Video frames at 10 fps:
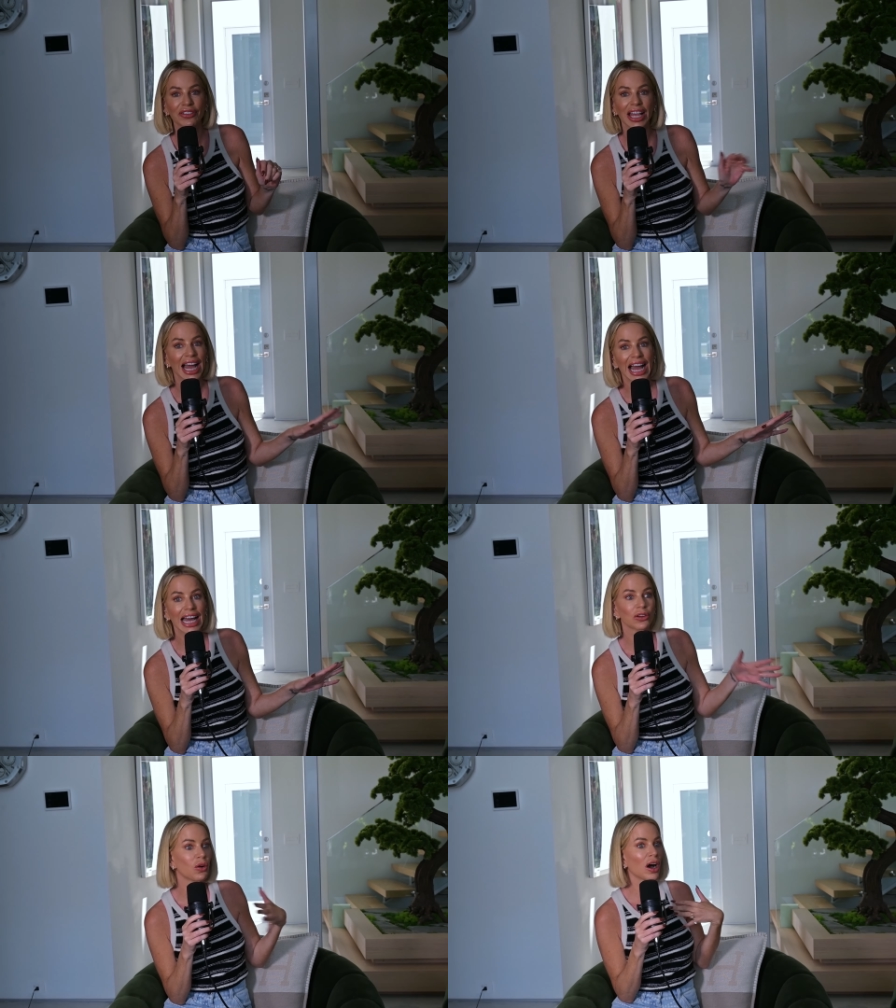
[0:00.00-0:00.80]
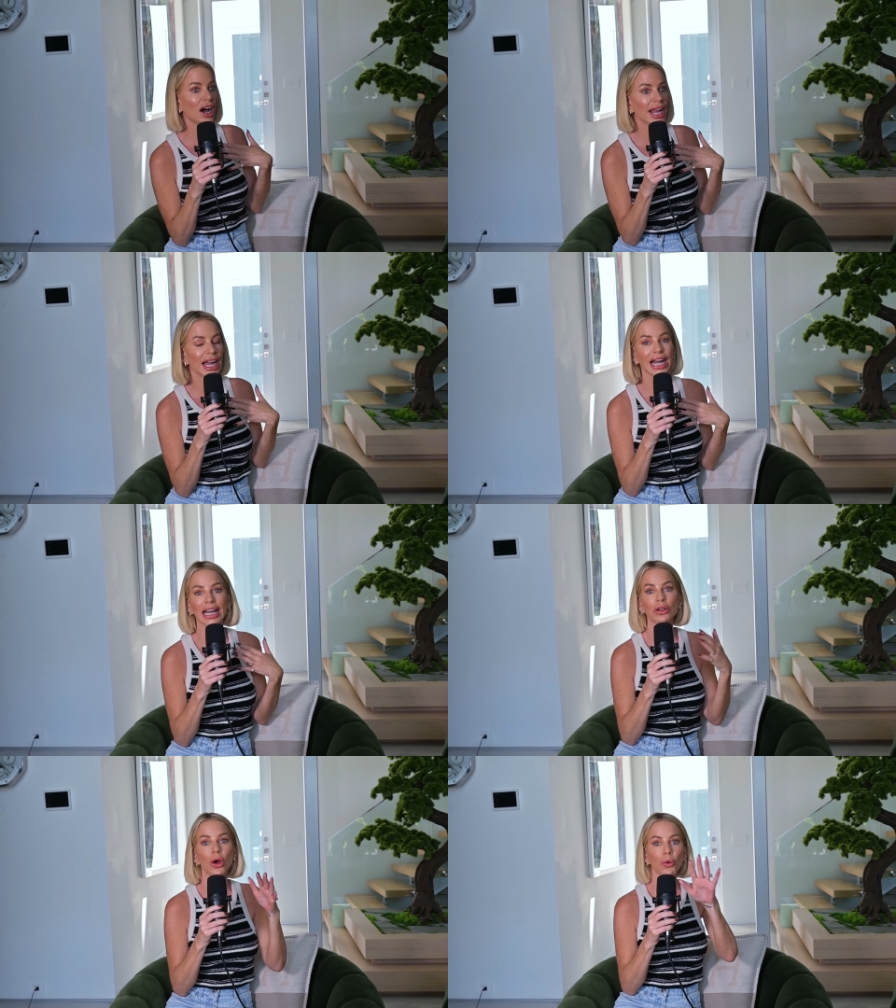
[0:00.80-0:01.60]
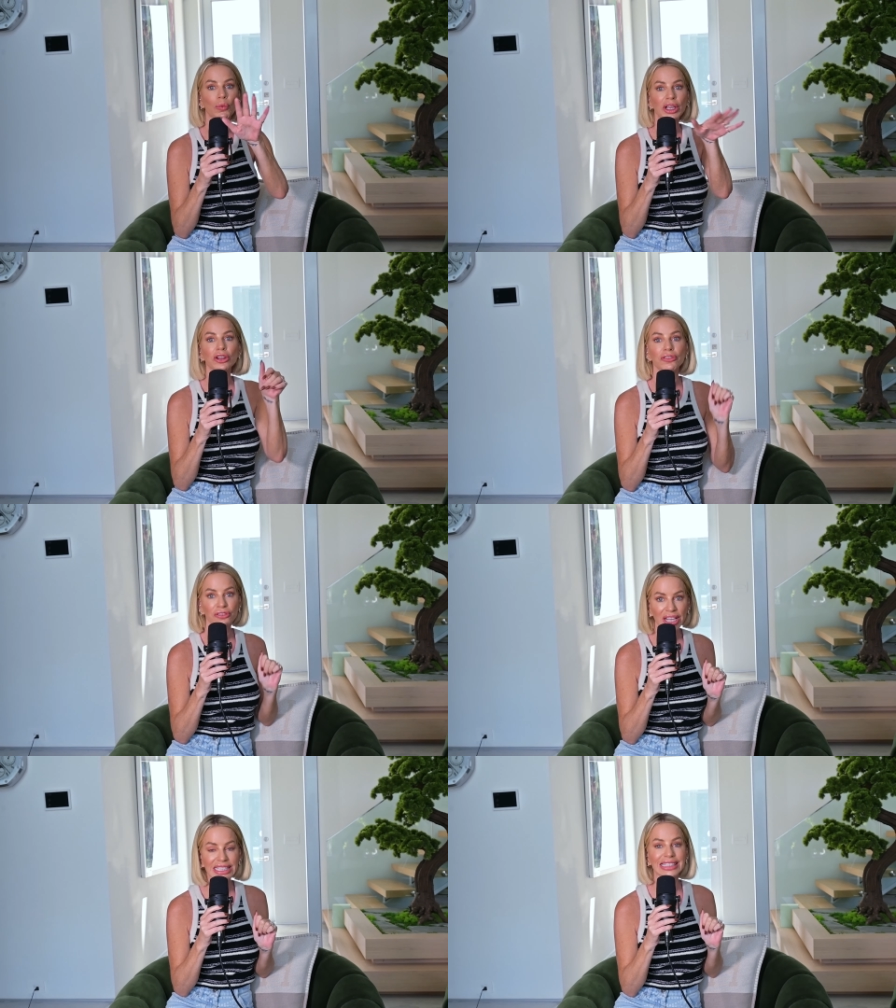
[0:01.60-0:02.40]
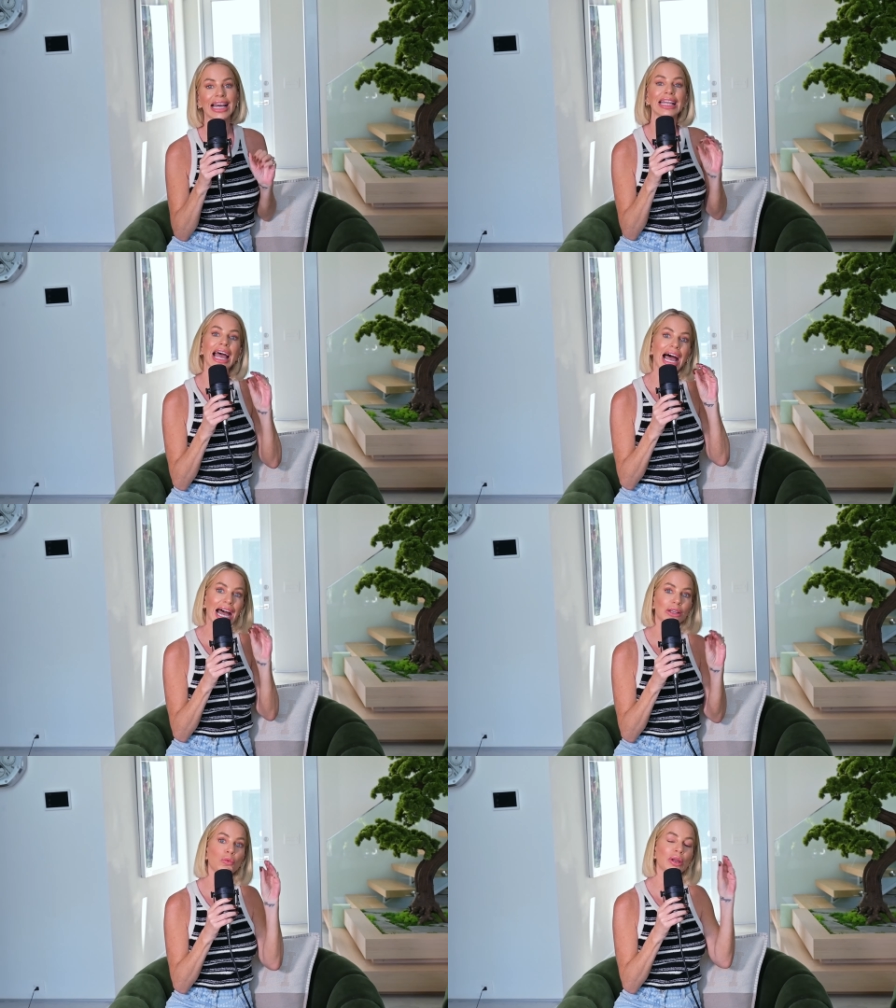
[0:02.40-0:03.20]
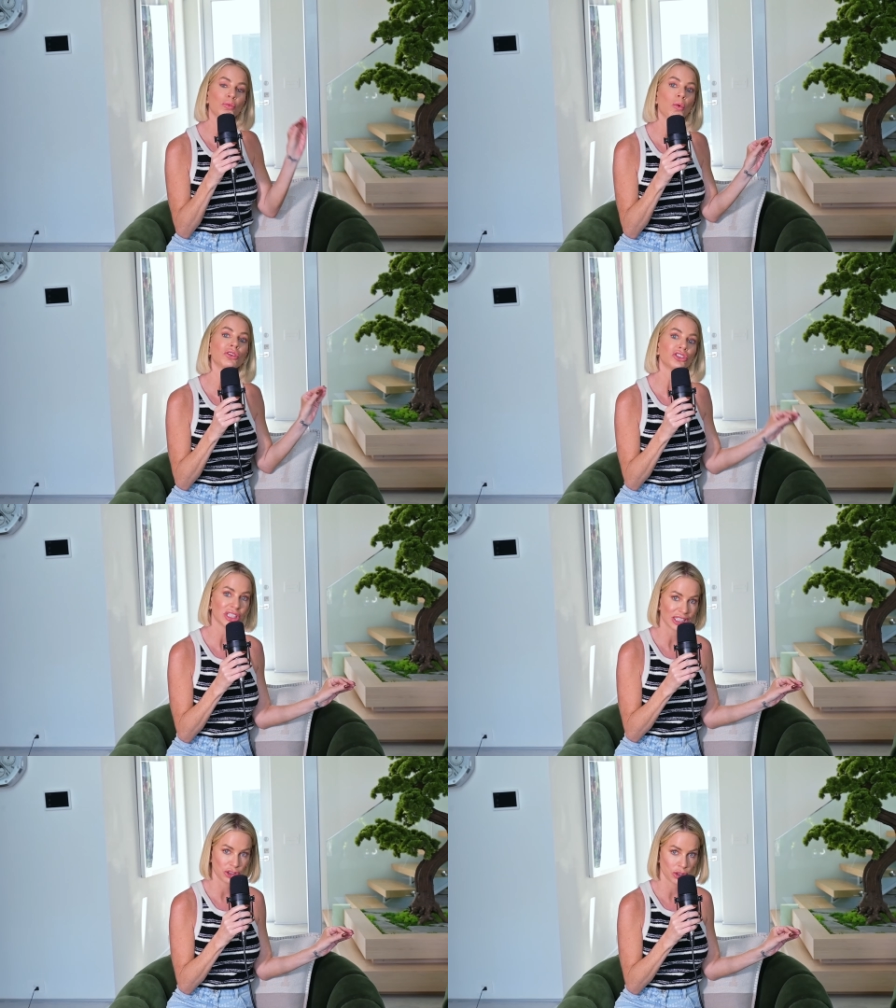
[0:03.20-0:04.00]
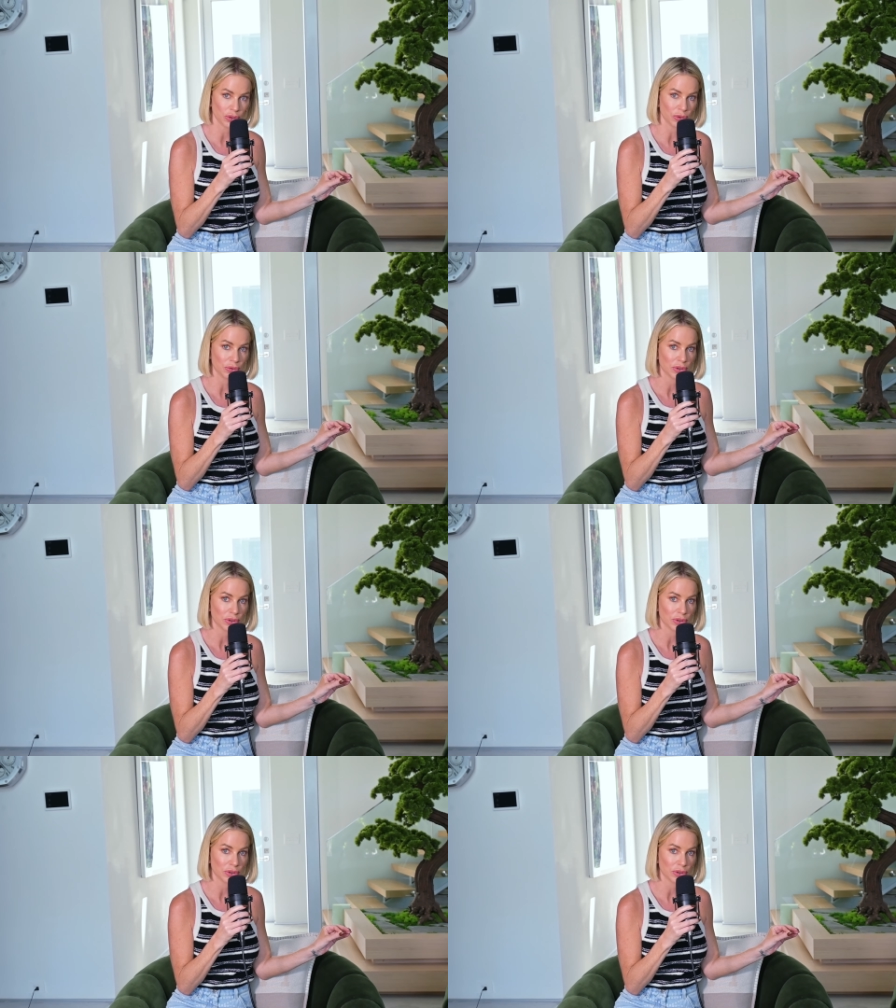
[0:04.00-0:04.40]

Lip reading: he had or I had, we could have fixed that had we wanted to.